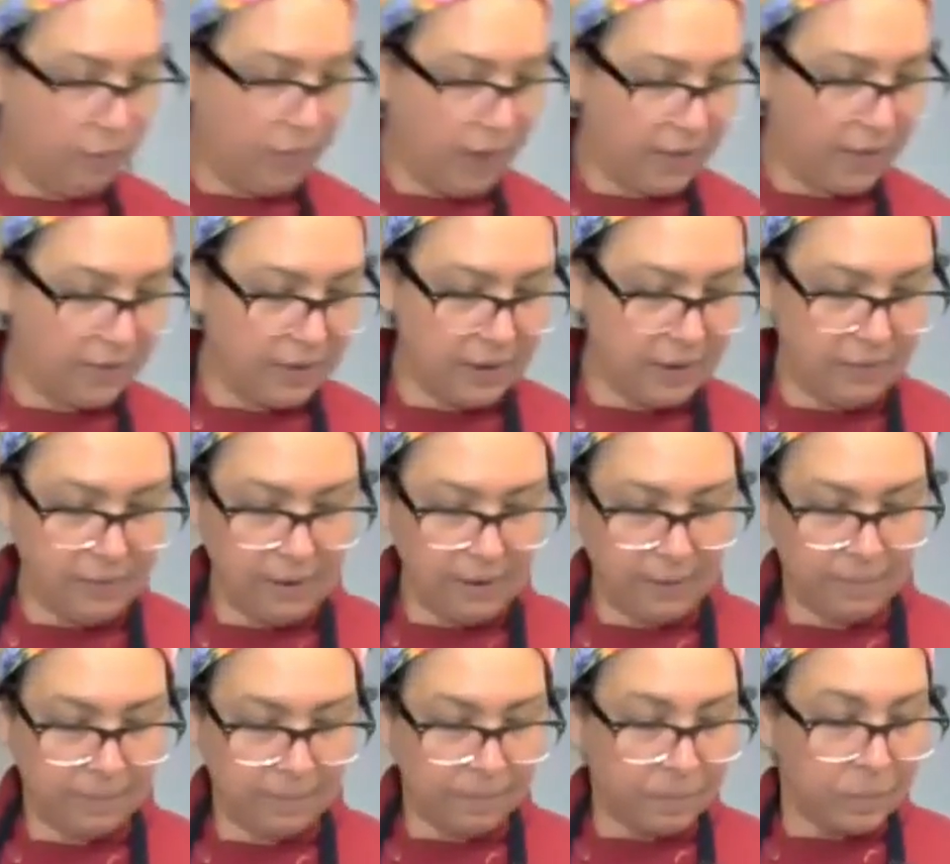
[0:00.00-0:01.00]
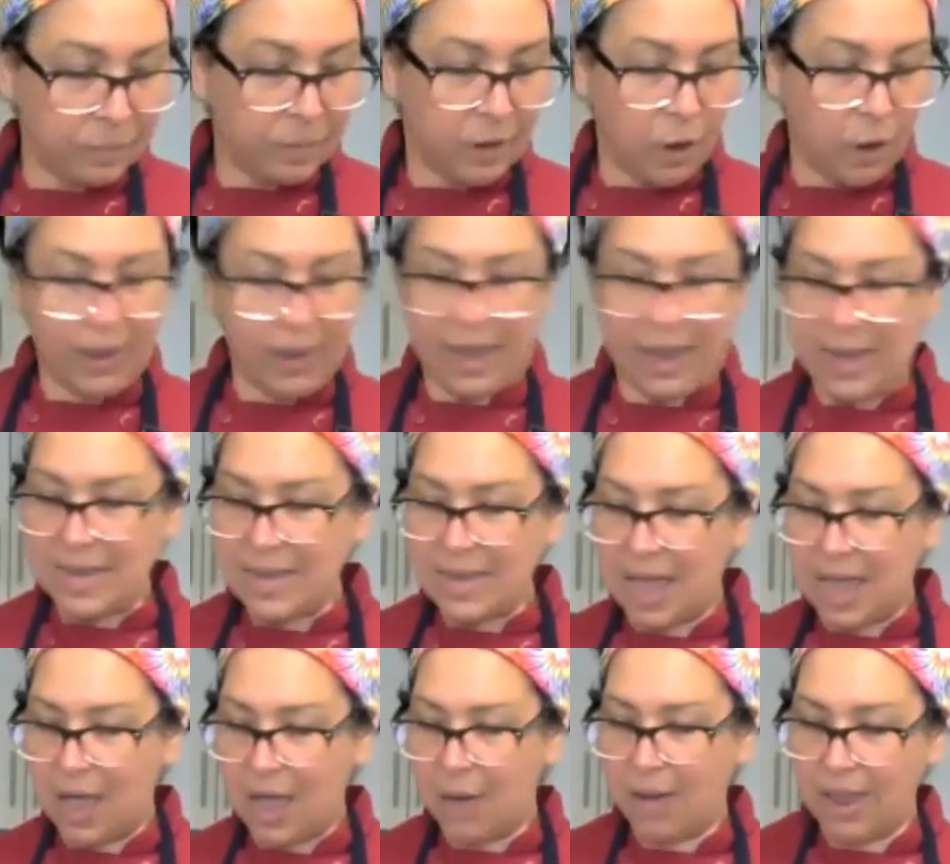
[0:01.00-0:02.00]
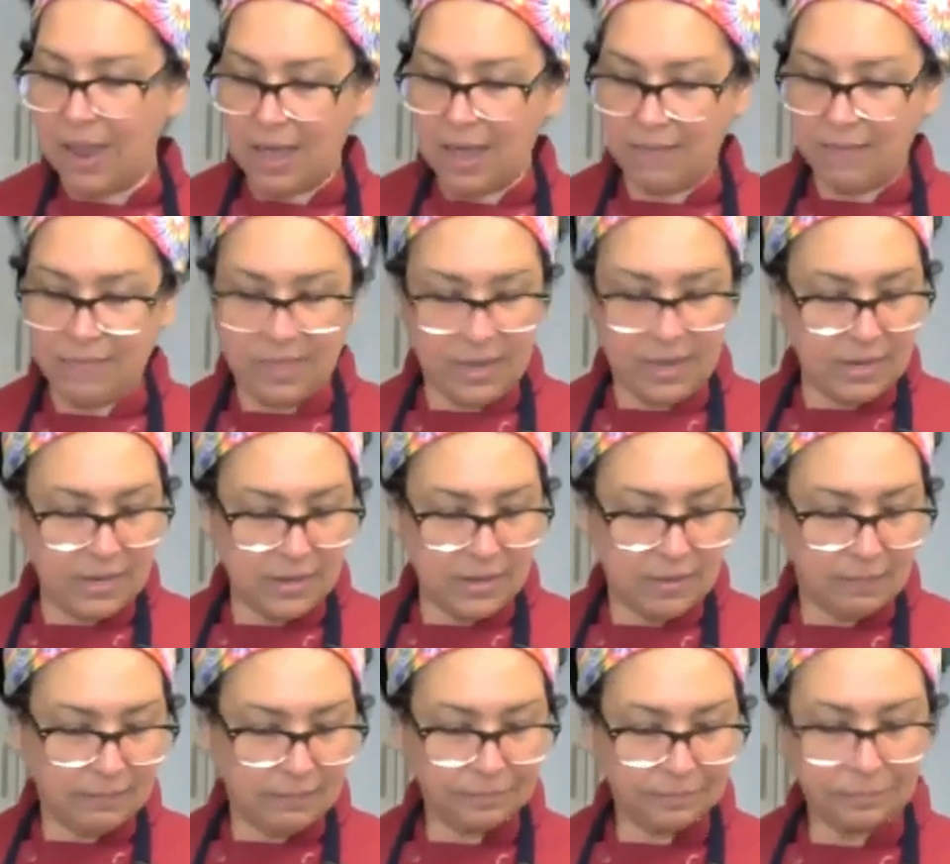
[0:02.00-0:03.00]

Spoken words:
for Thanksgiving. Okay, now I have this.